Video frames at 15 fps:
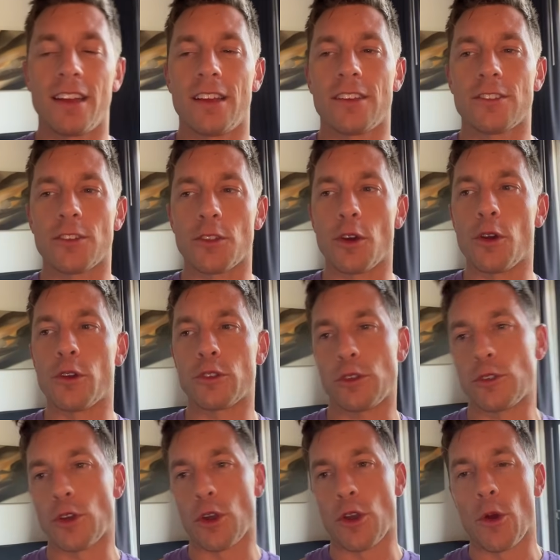So those who
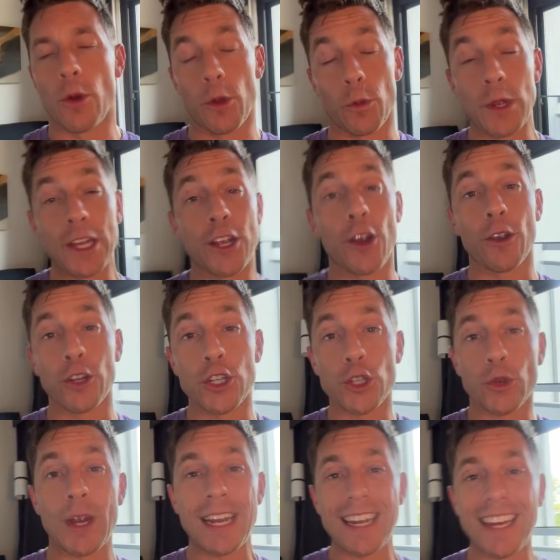don't know what Recurrent
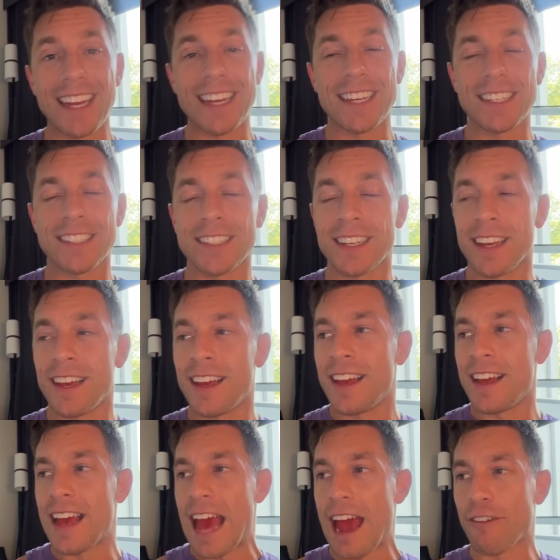training is,
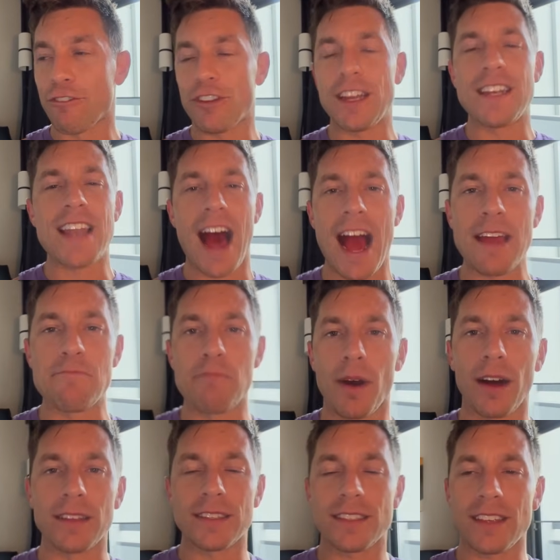every 9
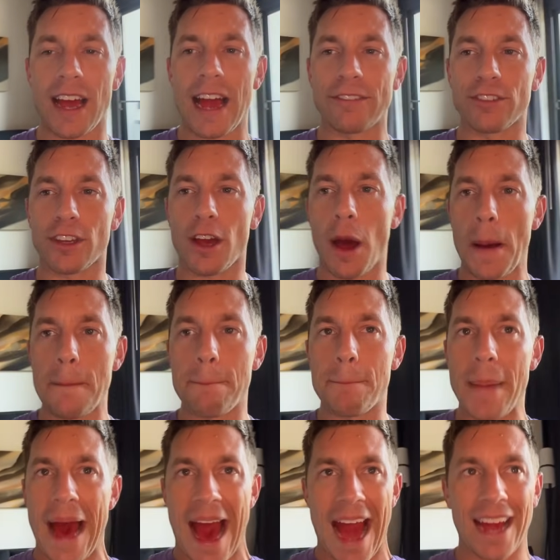months I have to come
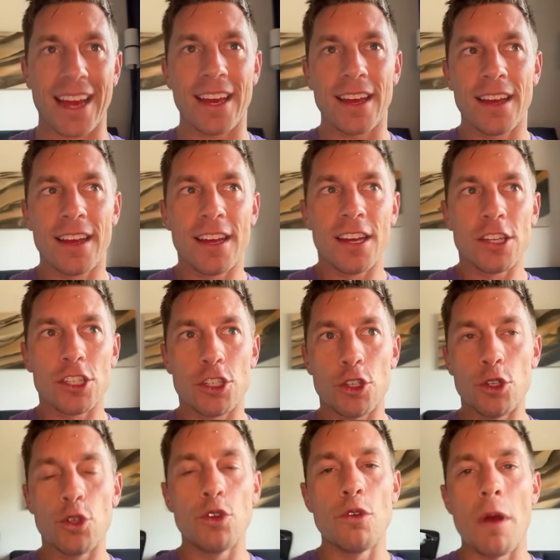back
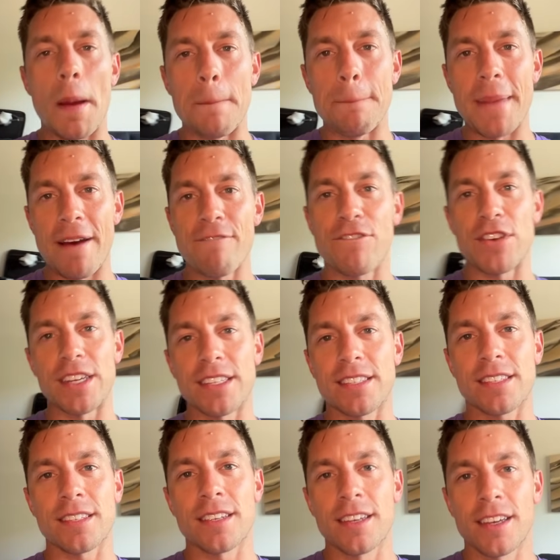to
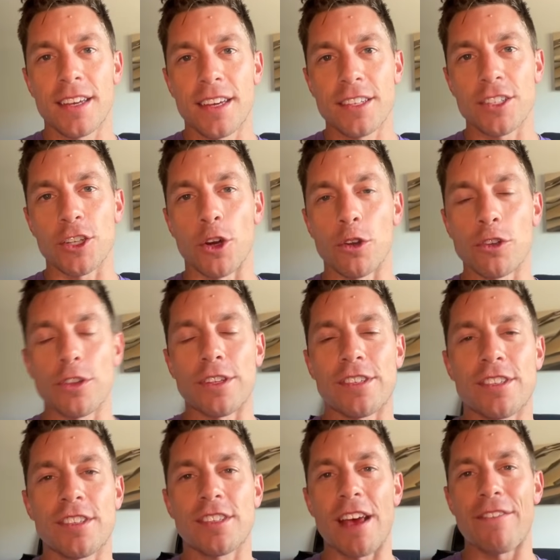Memphis to go into the
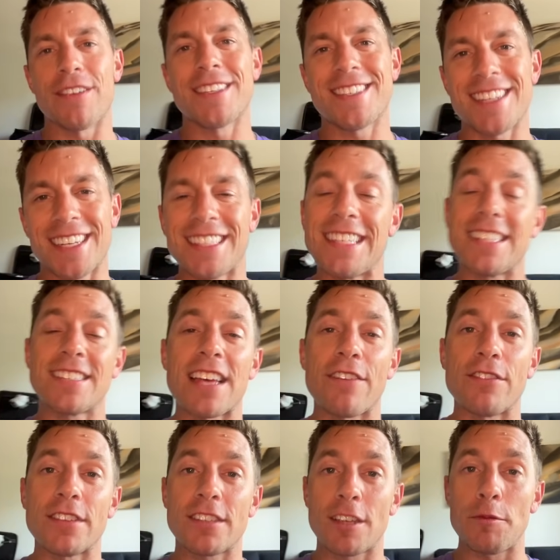
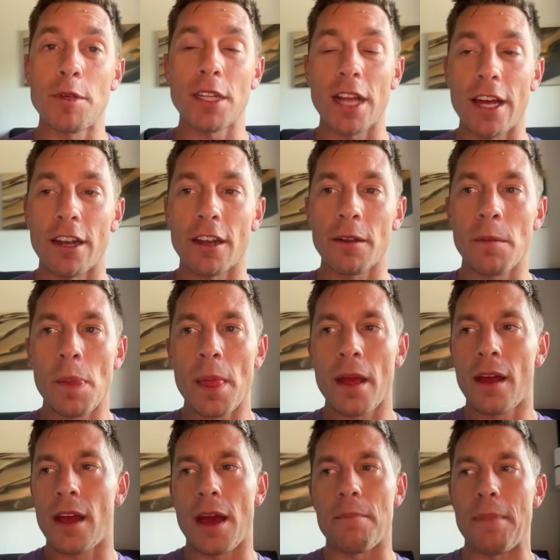767 simulator
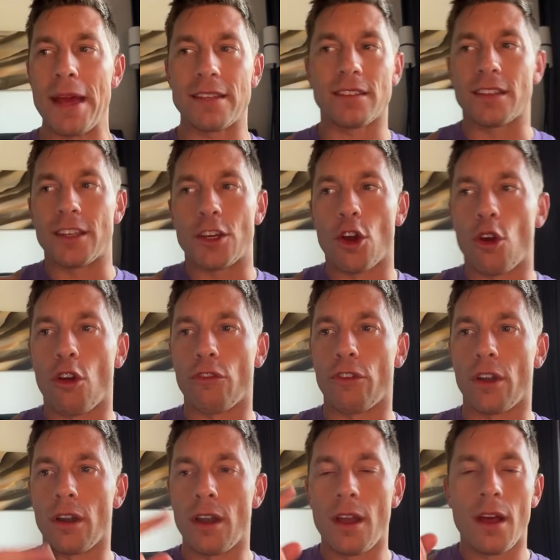and basically go
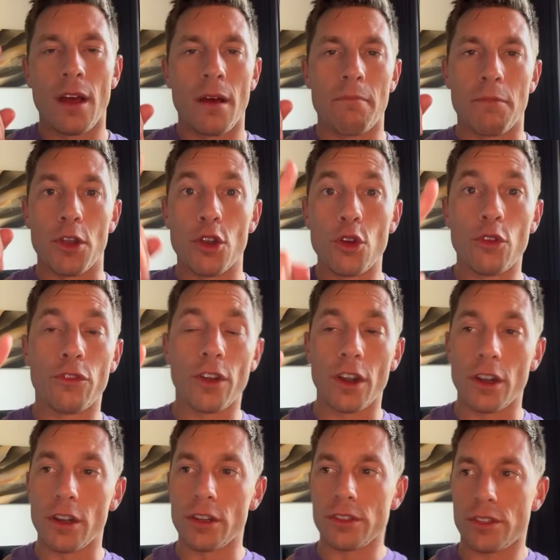over
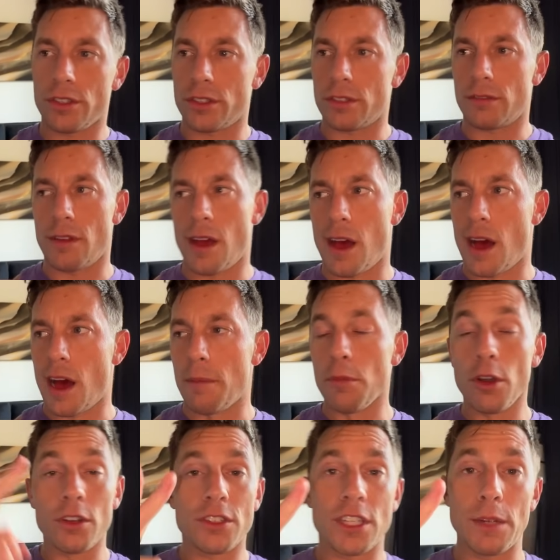maneuvers,
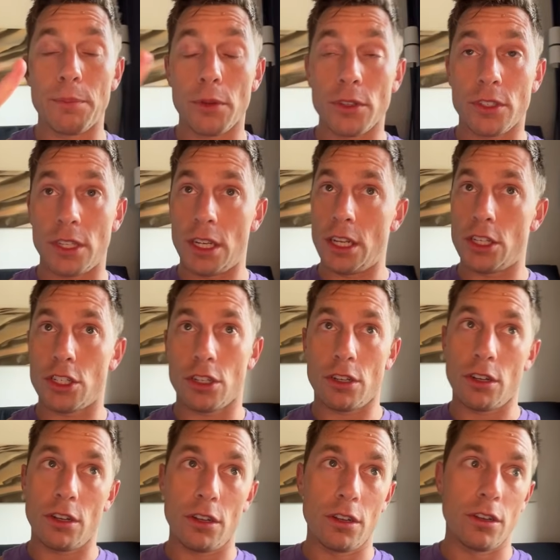emergency
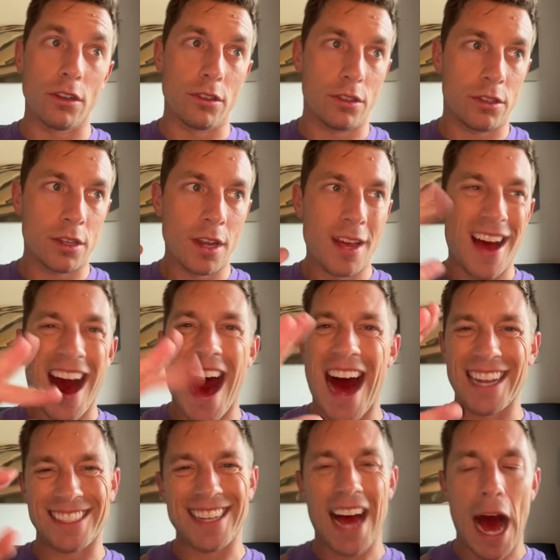procedures,
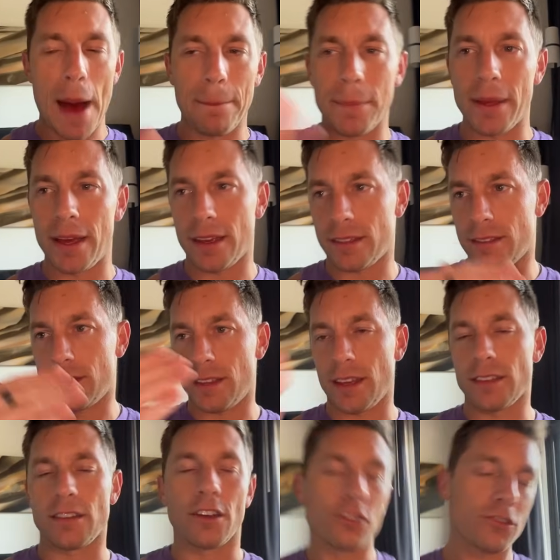hot topics,
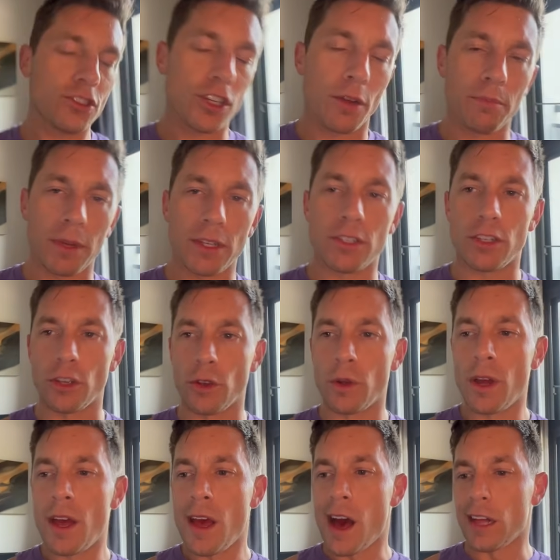things I'll jump into
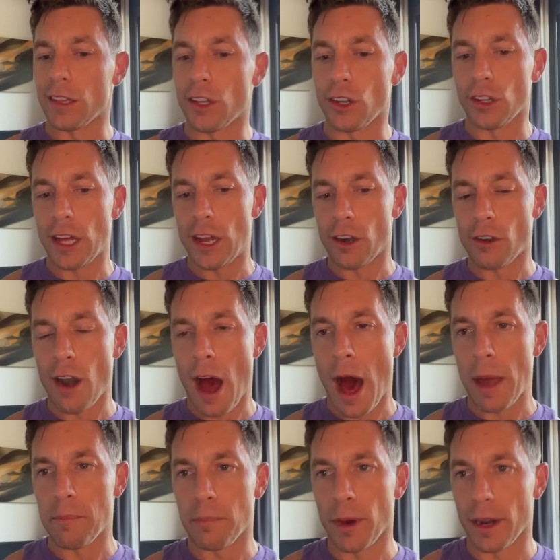a little later
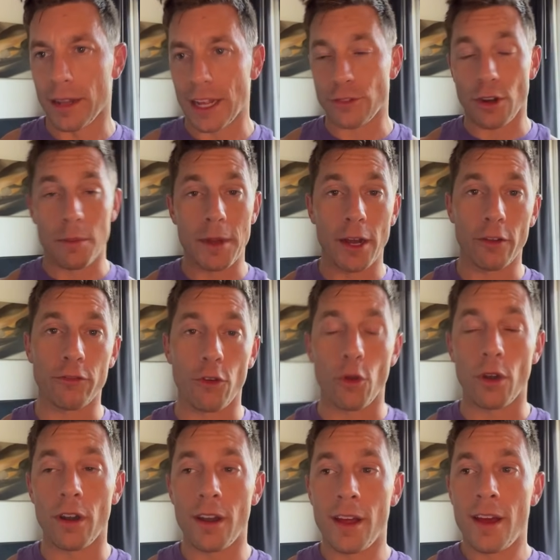on. But that's what I'm here
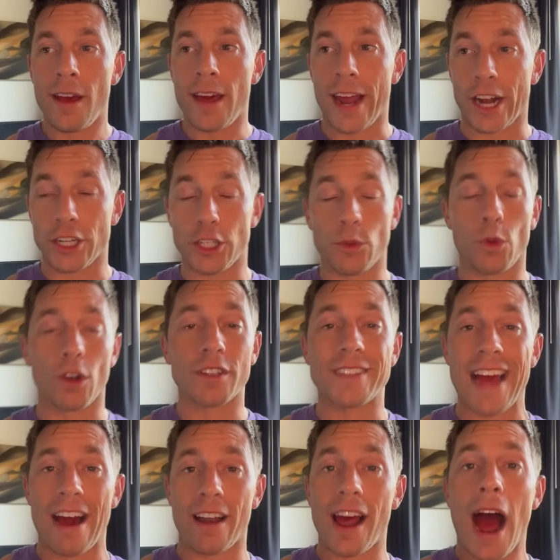for. It actually worked
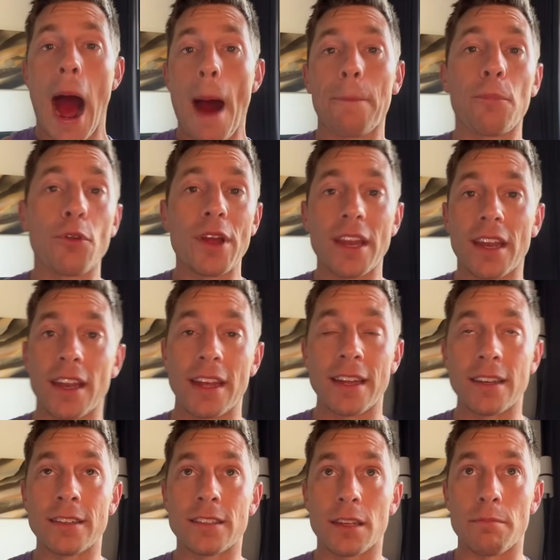out. I operated
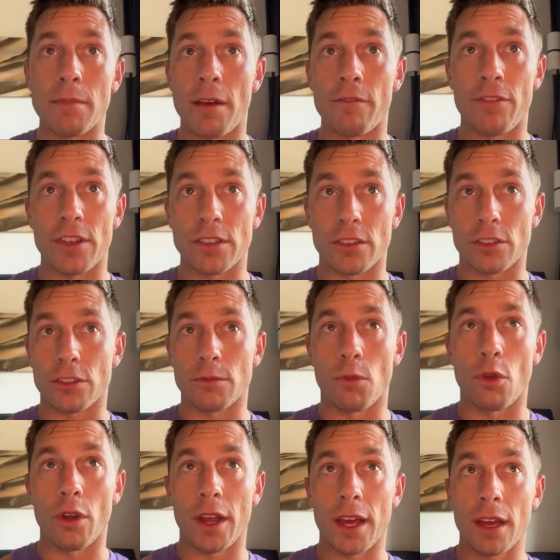into Memphis this
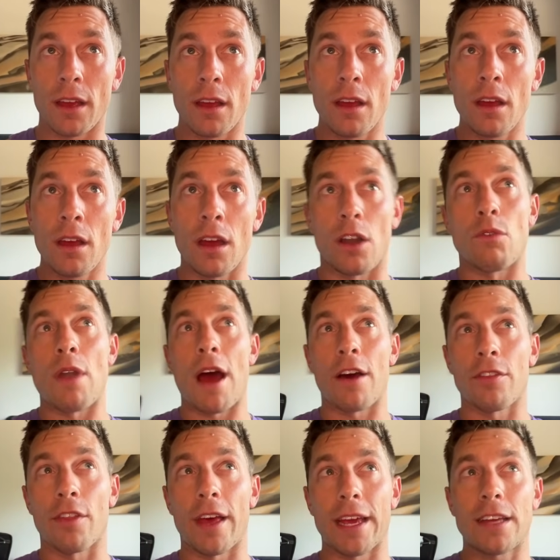morning
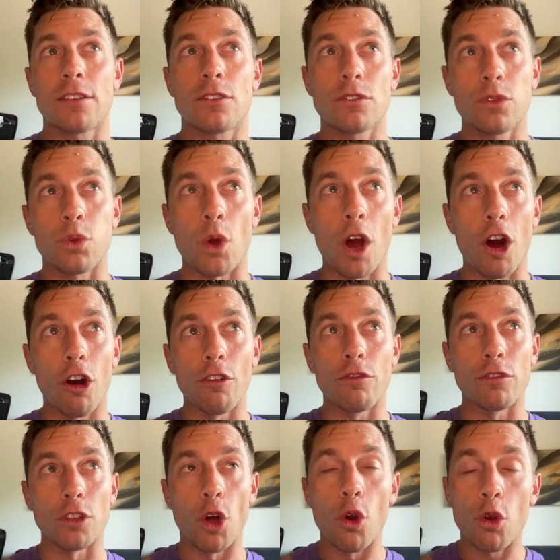around like
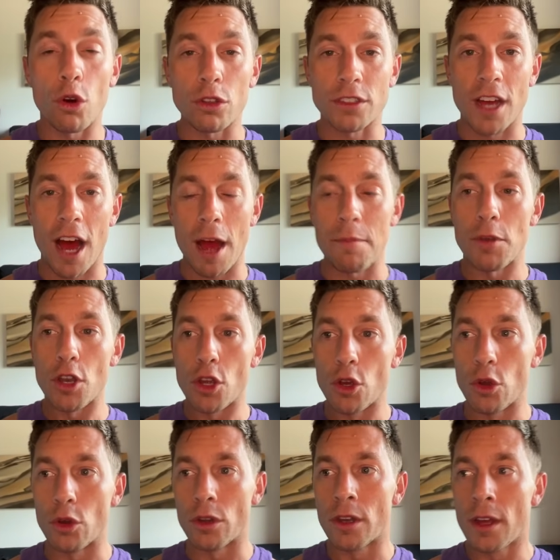12 local time,
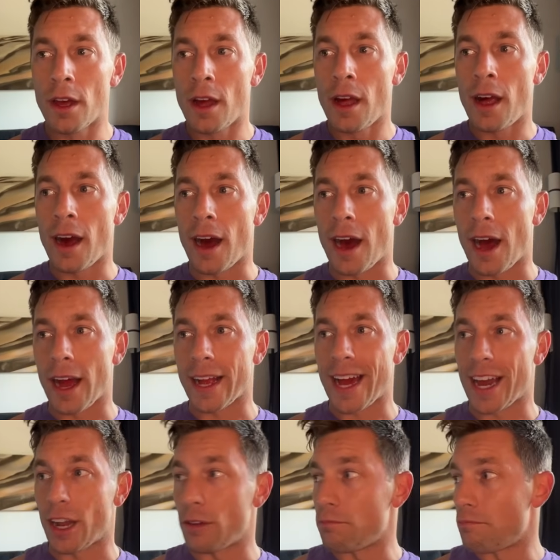noon. I
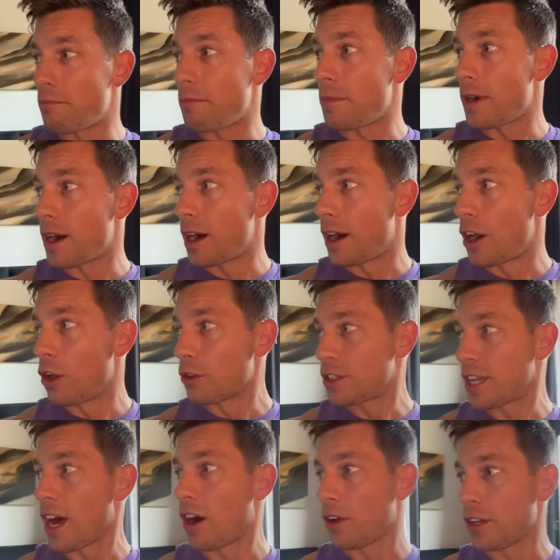got a
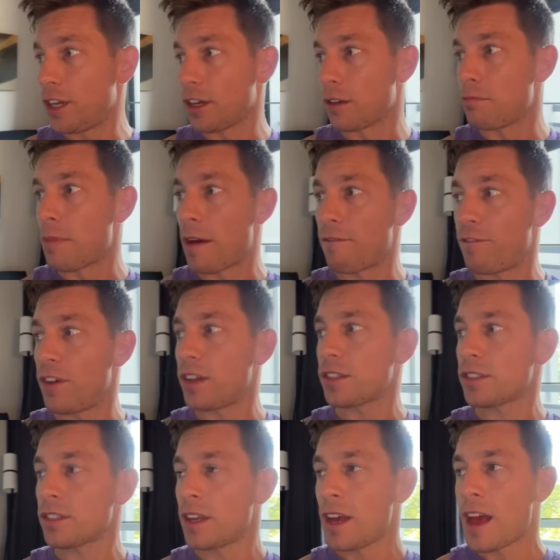hotel here in
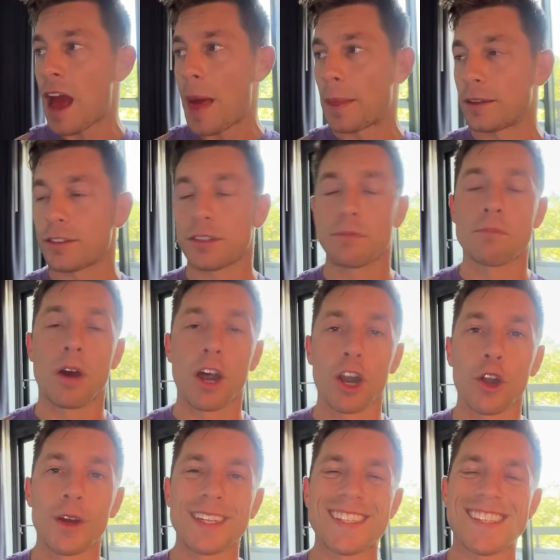Memphis, and then tomorrow at